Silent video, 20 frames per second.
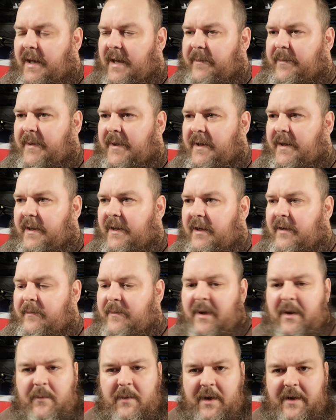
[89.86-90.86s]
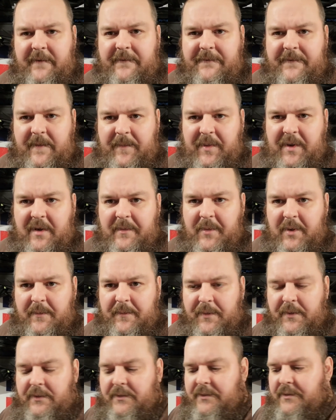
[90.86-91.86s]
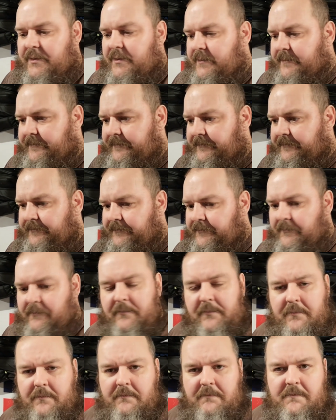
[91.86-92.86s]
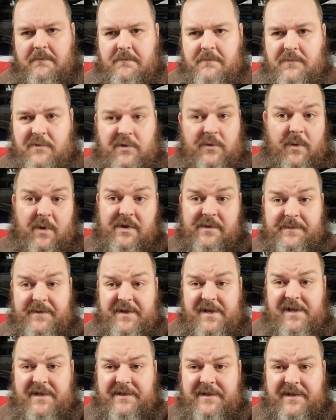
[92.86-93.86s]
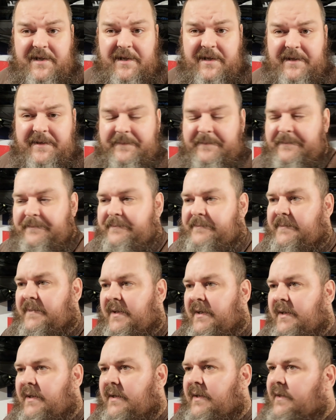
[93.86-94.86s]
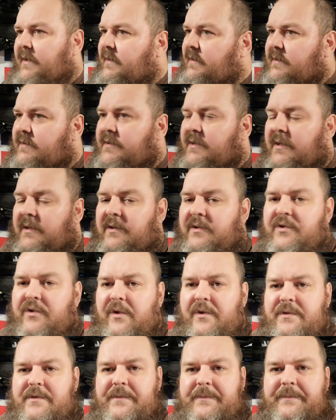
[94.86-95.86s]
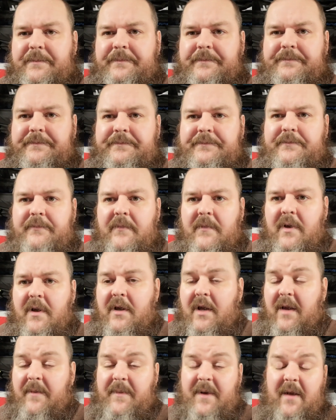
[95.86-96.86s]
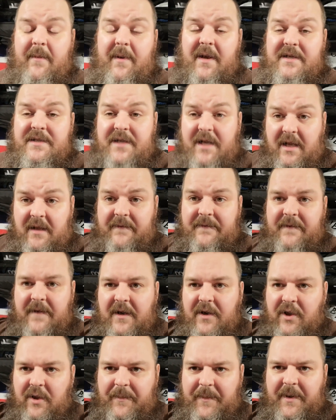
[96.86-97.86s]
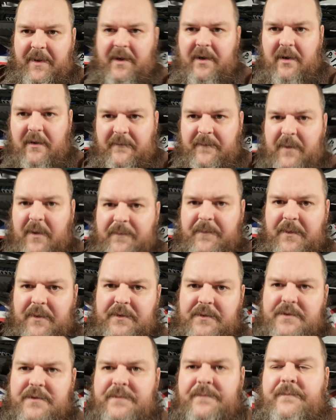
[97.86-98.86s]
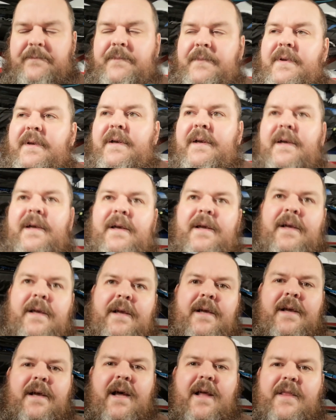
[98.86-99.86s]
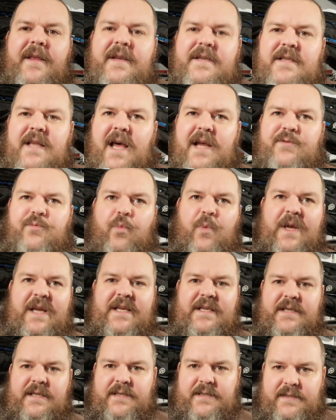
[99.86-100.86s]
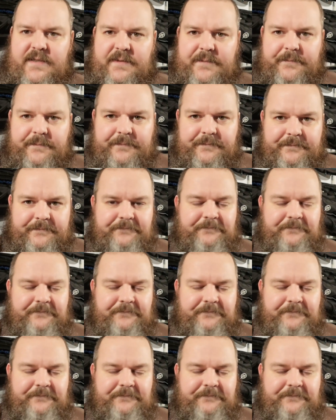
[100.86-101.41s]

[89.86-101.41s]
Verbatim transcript: I buy my wife a pair of muck boots. She wears them to this day. Still enjoys them. I buy myself another pair of muck boots. And these last weeks.